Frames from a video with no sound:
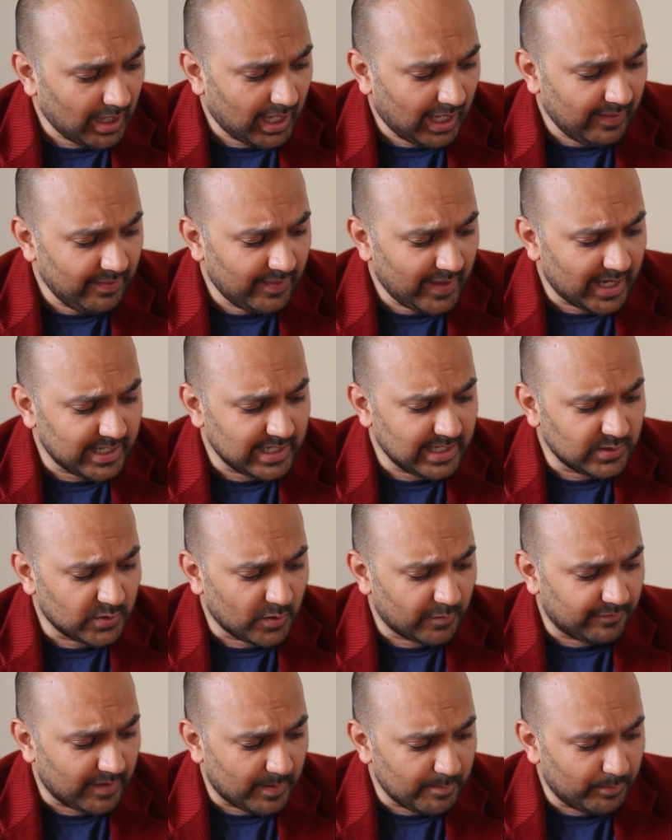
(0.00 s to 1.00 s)
And then in
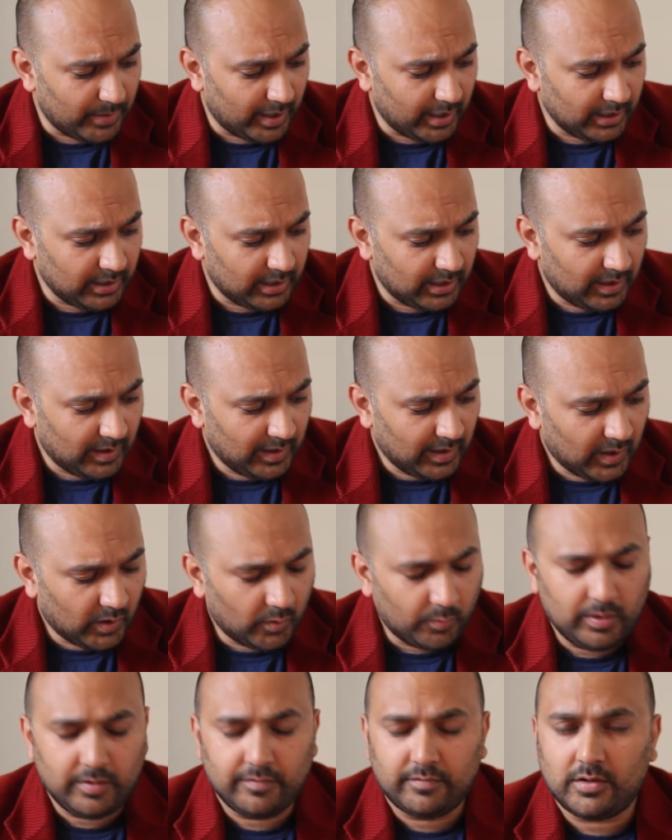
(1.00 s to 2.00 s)
November,
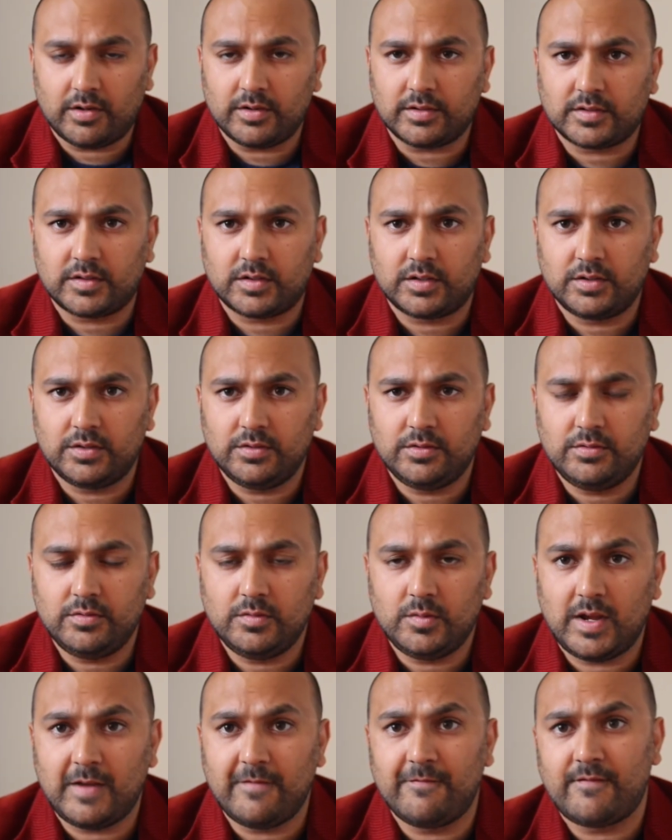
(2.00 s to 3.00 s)
we've got
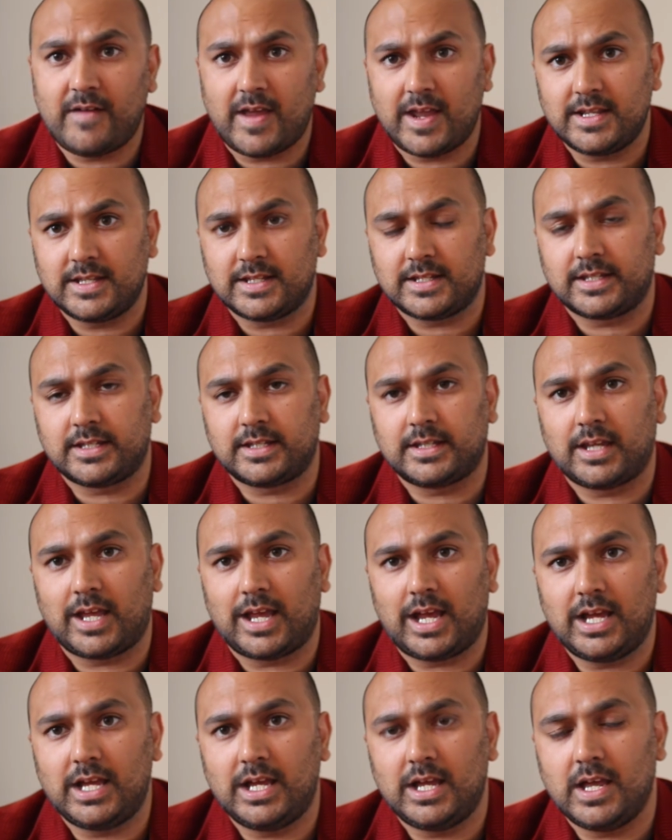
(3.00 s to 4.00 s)
two events
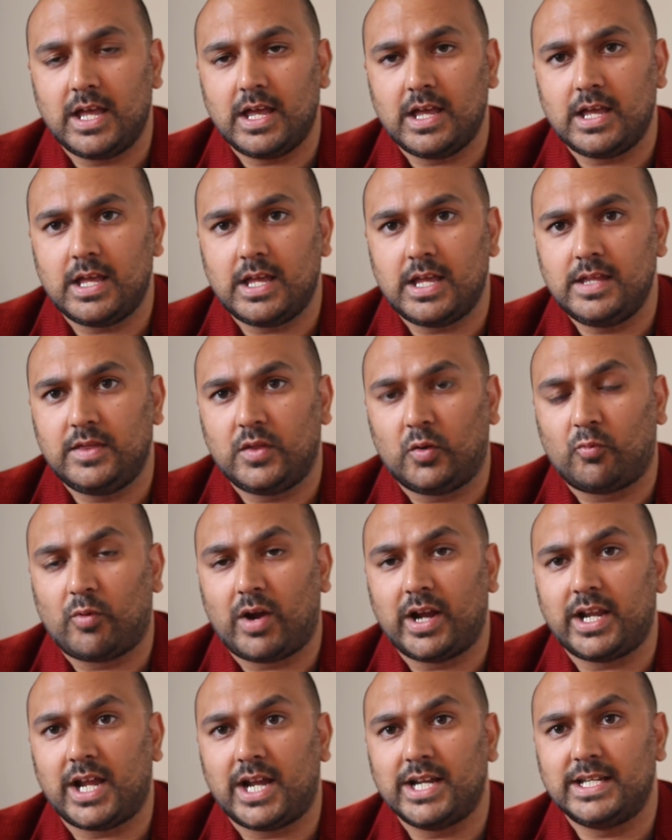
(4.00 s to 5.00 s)
in the
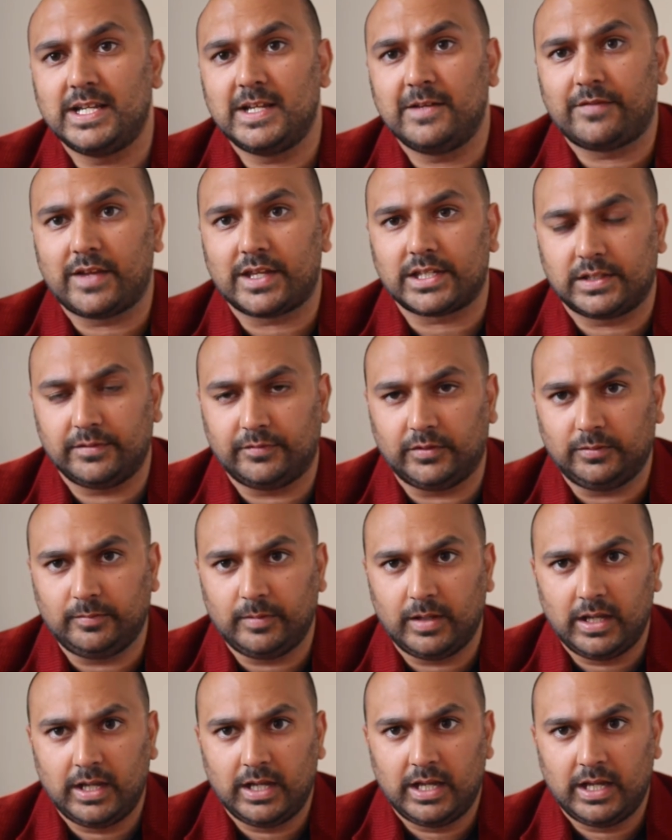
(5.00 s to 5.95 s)
Right Idea Festival.